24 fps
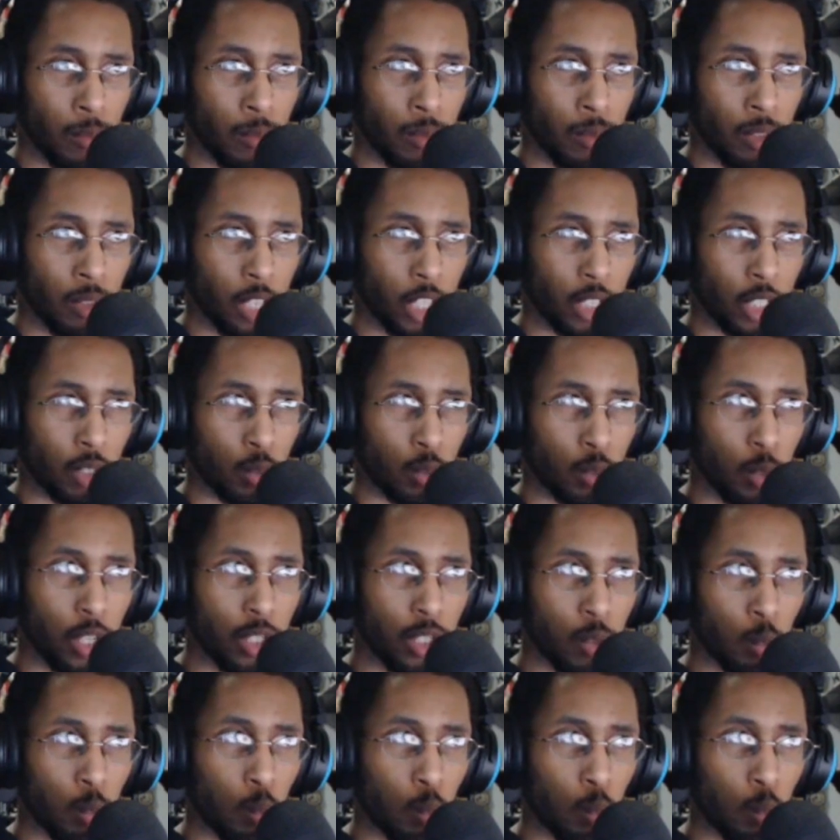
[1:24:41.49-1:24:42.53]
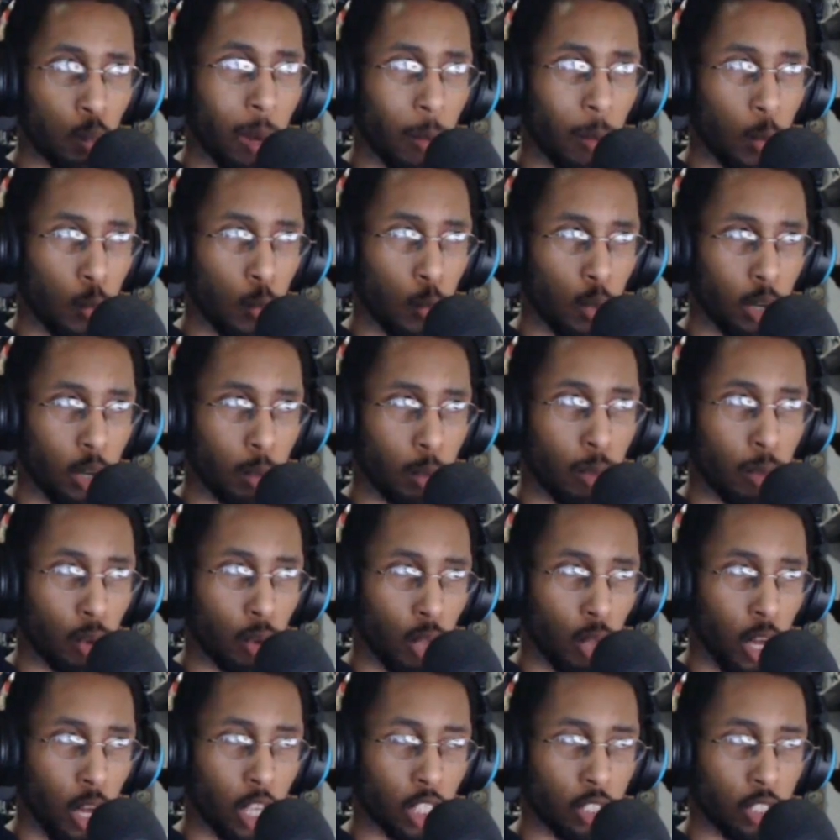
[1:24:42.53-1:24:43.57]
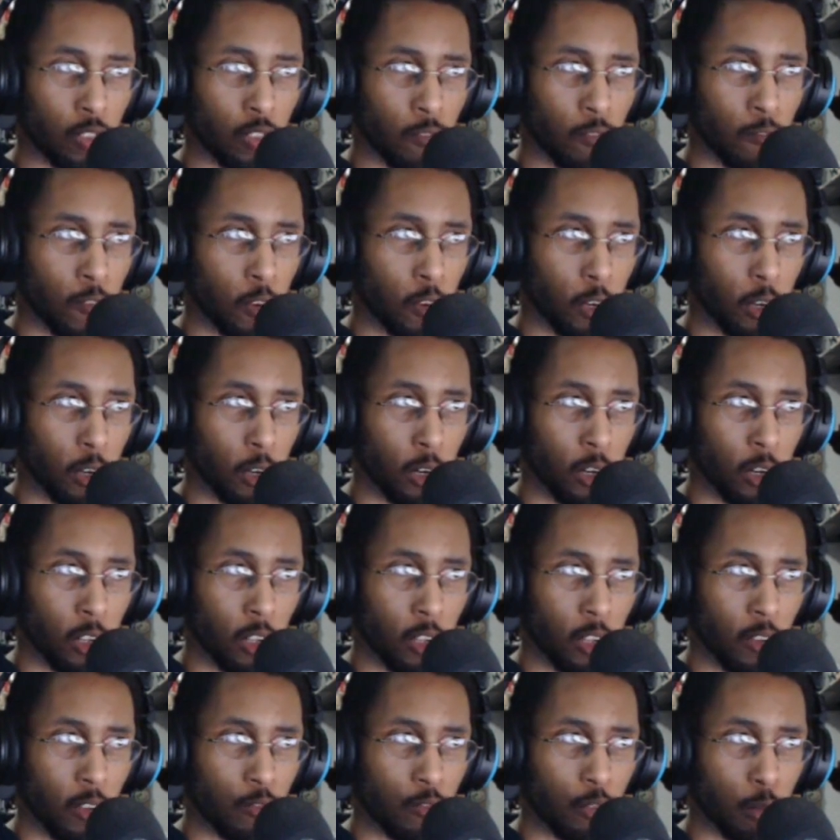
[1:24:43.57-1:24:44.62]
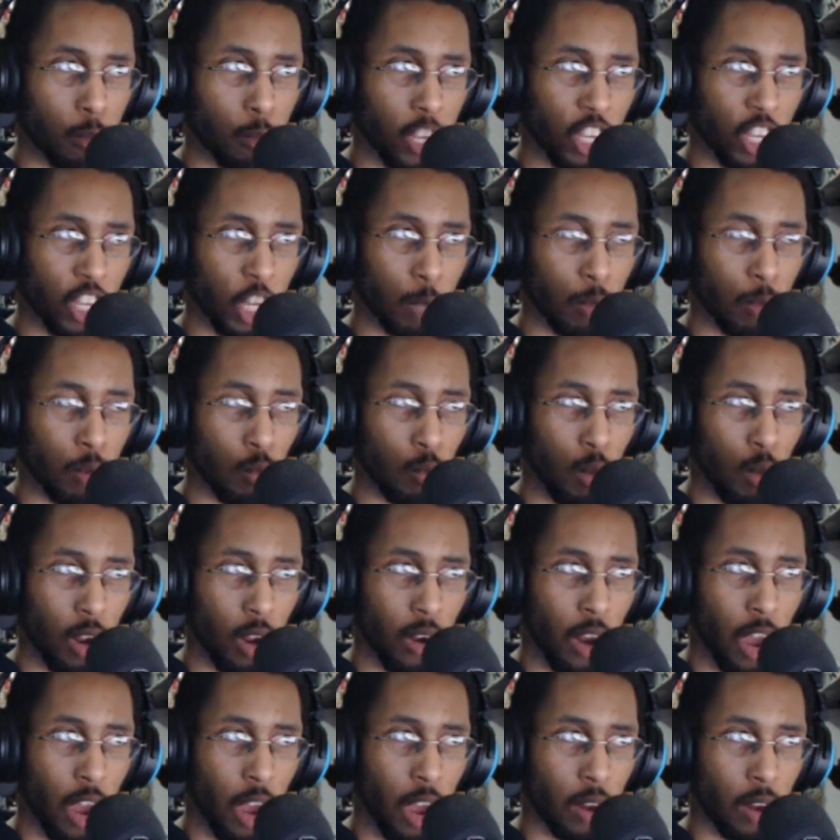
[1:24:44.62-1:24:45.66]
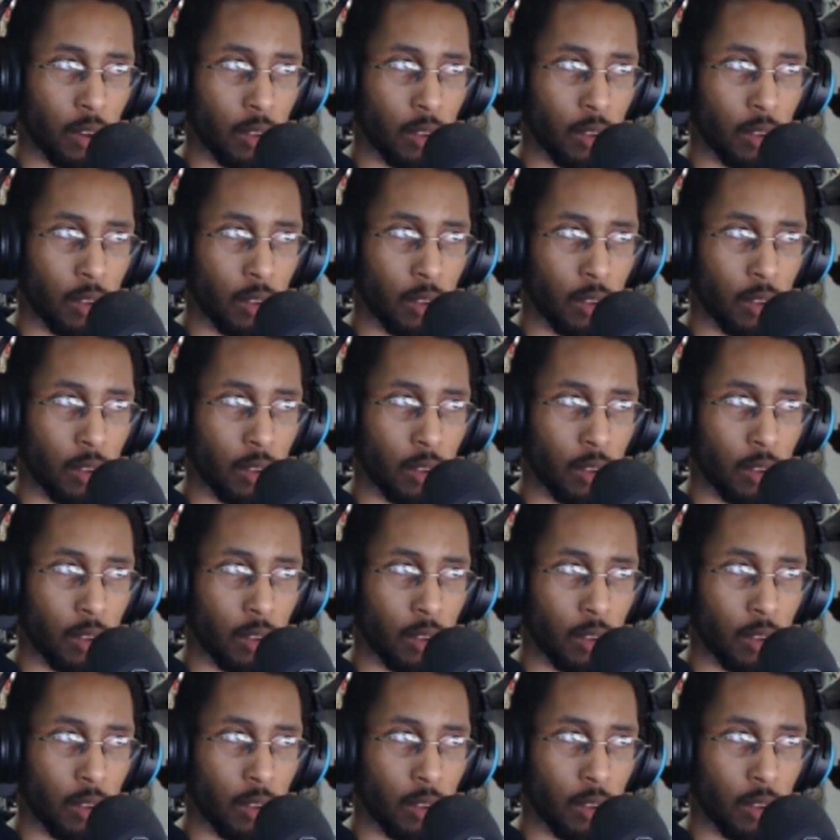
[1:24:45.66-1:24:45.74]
Like it's the reason women wear blush for makeup and whatnot.